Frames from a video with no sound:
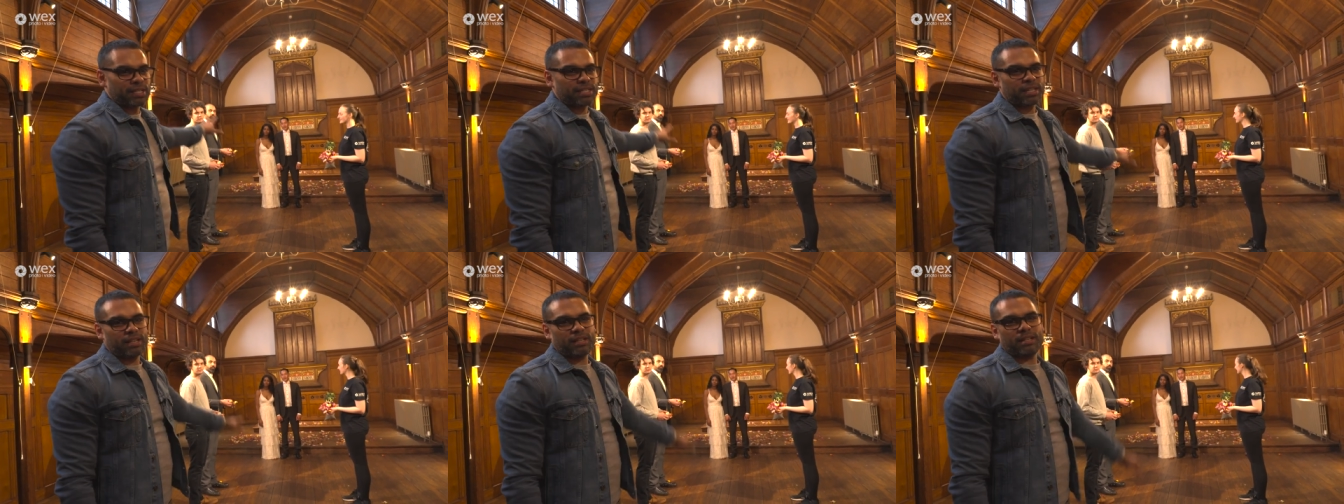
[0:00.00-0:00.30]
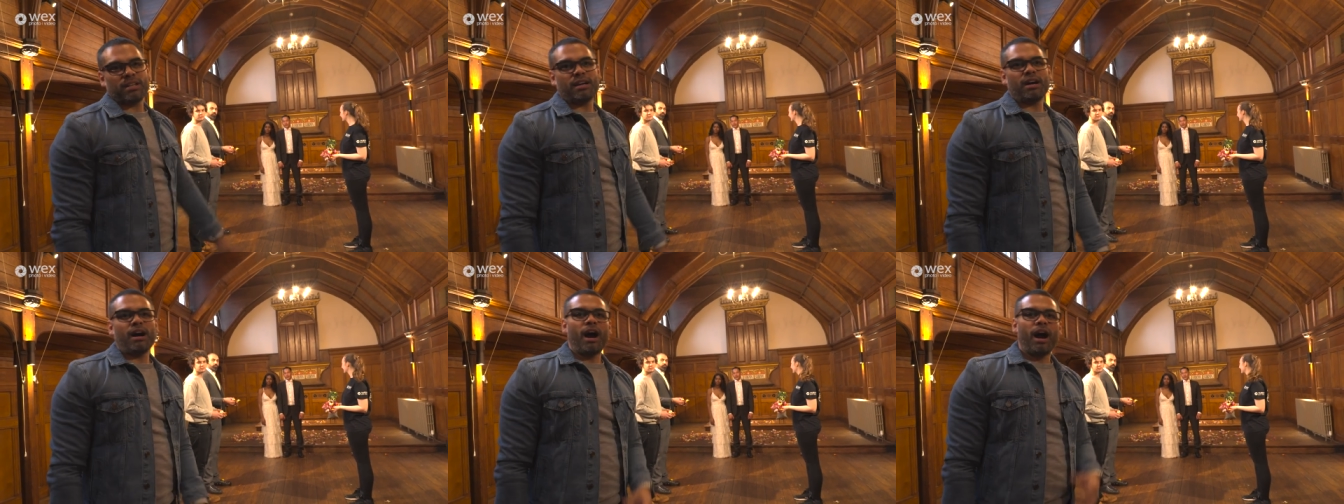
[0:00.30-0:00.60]
a
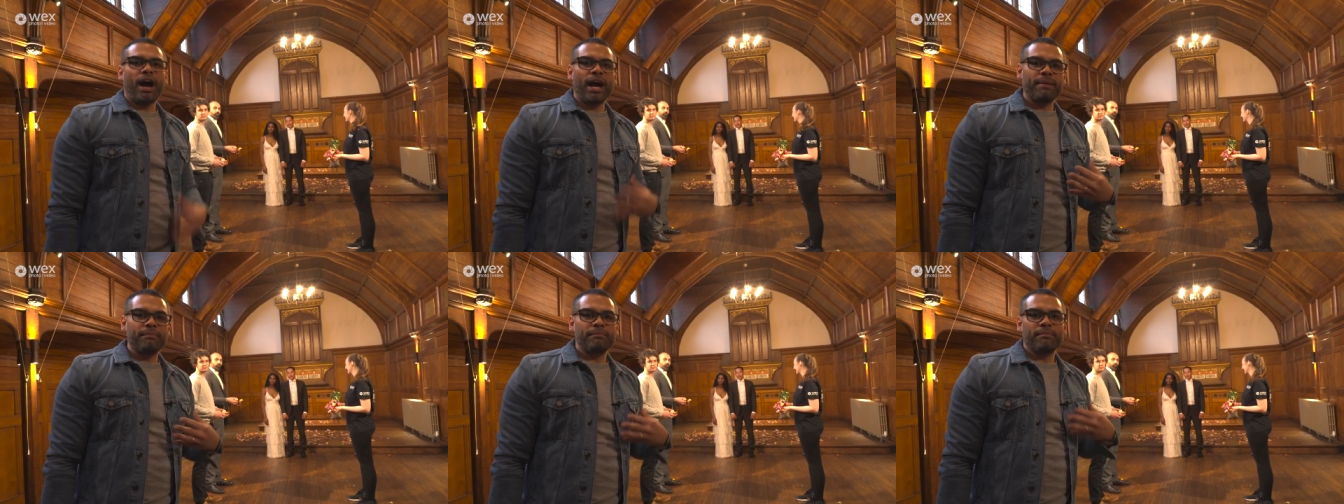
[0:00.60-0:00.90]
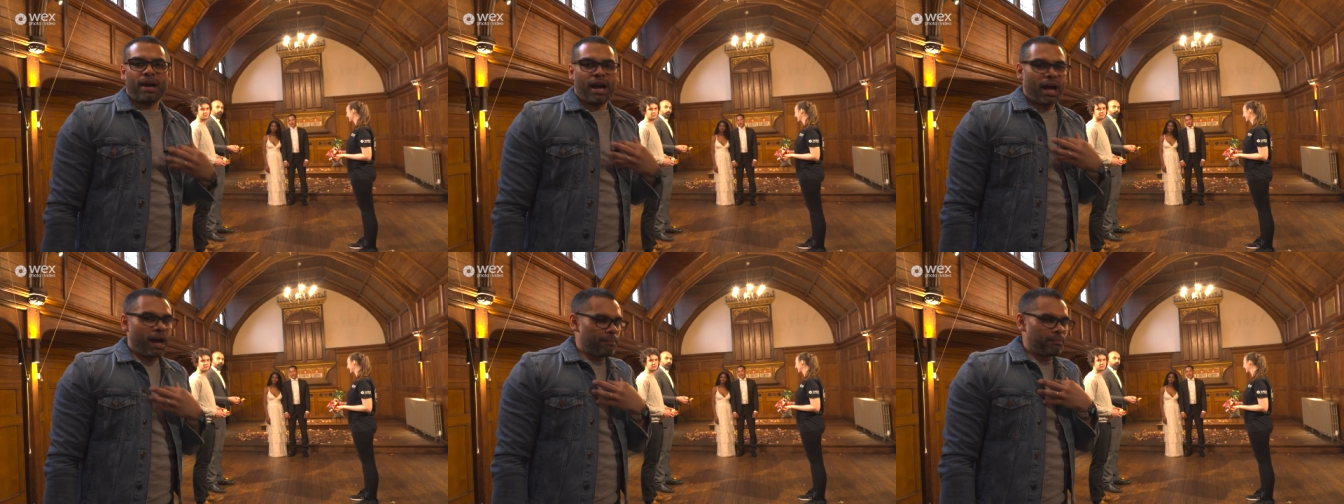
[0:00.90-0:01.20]
second. I'm,
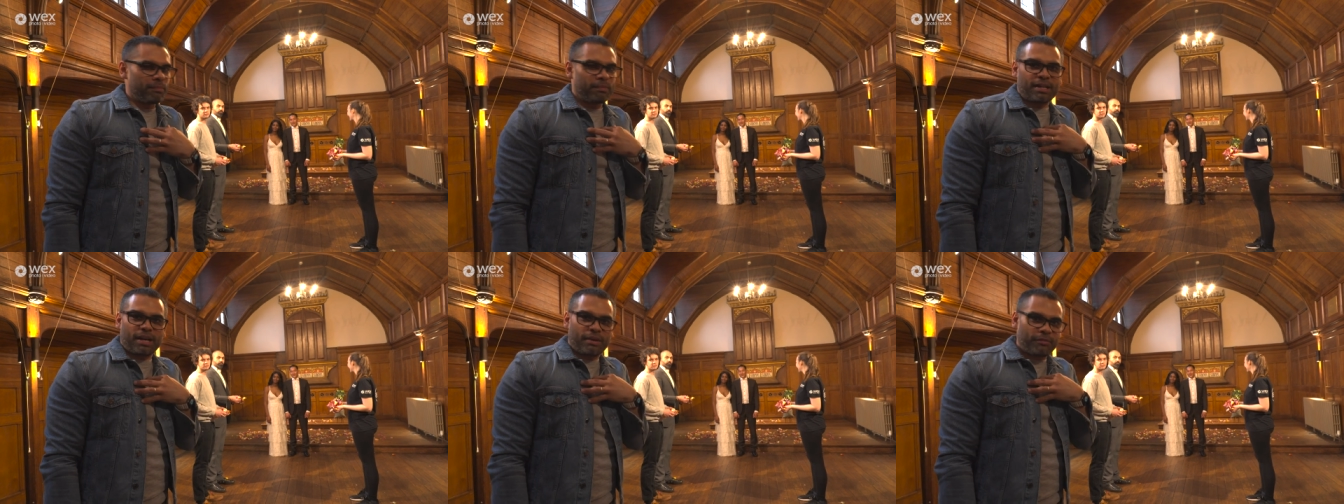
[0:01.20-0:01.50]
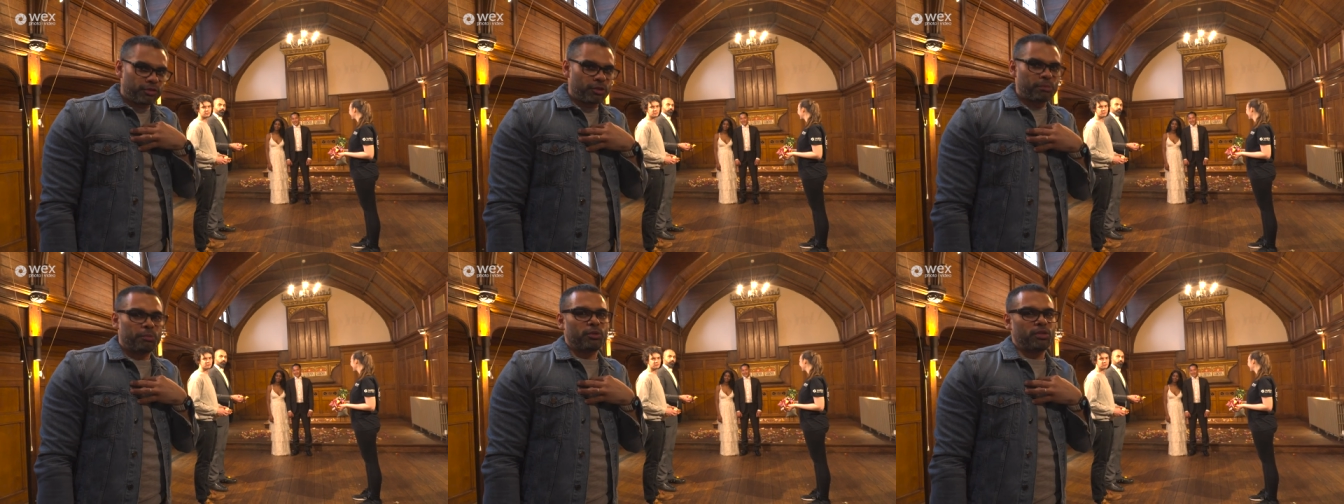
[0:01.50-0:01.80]
I'm
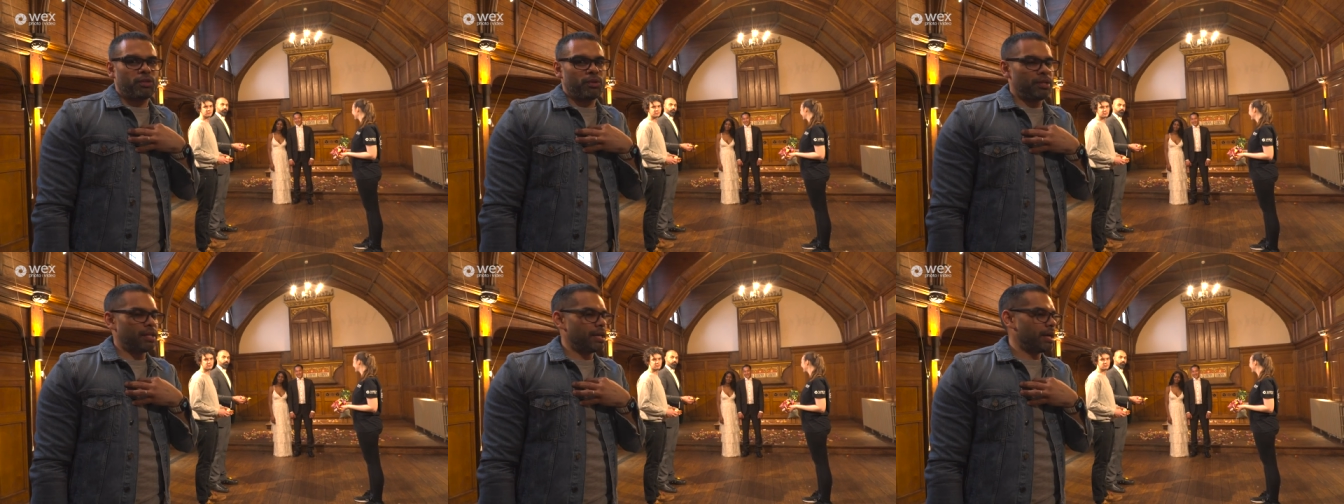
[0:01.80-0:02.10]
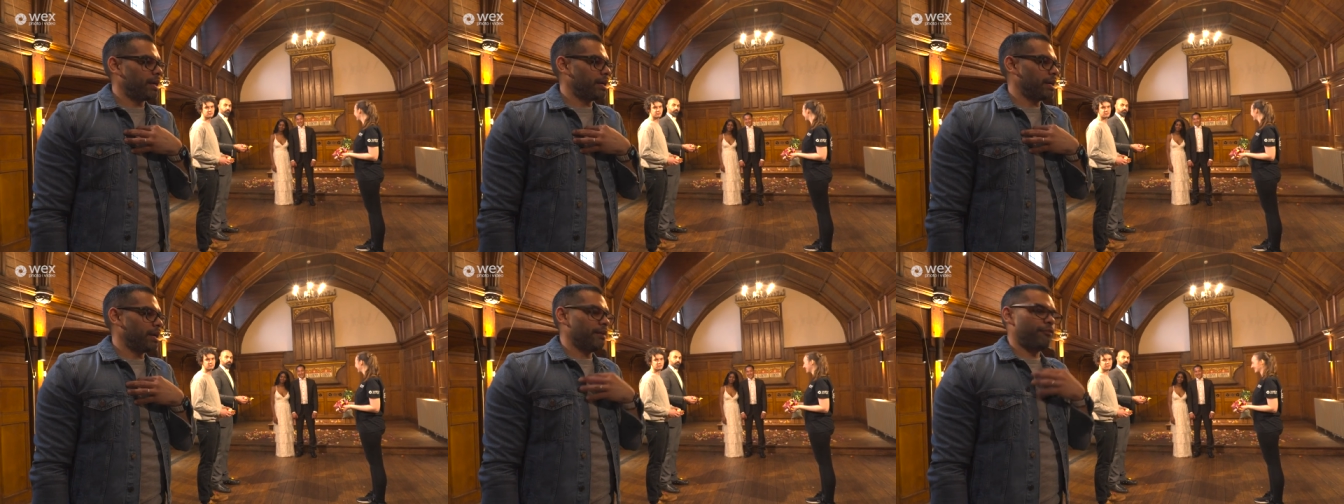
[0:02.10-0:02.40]
comfortable doing that.